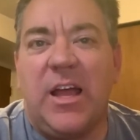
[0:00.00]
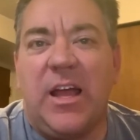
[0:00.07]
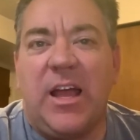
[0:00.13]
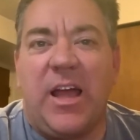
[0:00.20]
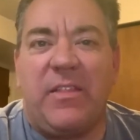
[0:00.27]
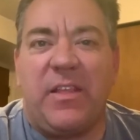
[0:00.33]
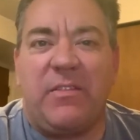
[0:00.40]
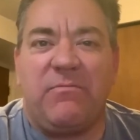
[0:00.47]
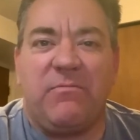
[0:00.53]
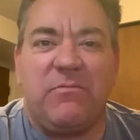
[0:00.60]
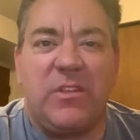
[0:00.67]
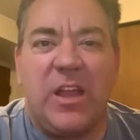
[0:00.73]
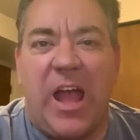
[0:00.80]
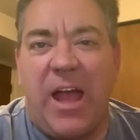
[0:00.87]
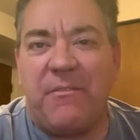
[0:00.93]
and that
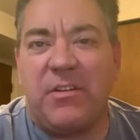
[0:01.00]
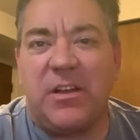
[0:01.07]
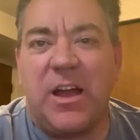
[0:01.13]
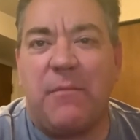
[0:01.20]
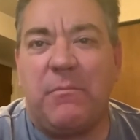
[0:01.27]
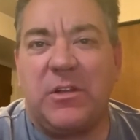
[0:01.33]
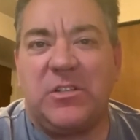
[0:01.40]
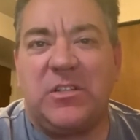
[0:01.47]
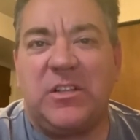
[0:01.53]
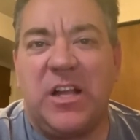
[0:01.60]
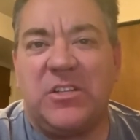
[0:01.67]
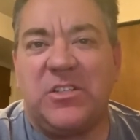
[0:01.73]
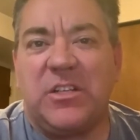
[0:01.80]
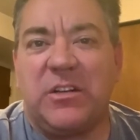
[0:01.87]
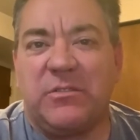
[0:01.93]
they haven't got much
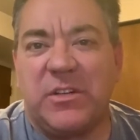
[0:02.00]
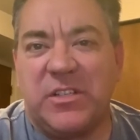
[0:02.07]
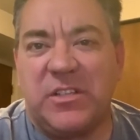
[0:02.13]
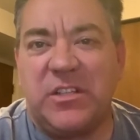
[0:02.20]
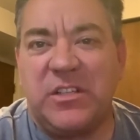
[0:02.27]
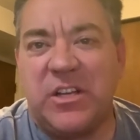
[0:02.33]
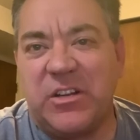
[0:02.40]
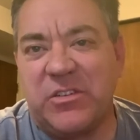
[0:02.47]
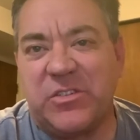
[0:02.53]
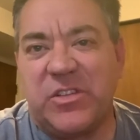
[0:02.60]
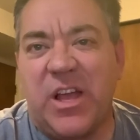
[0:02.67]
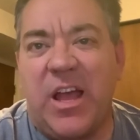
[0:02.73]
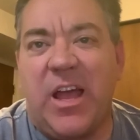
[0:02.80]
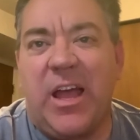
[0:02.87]
attention in recent years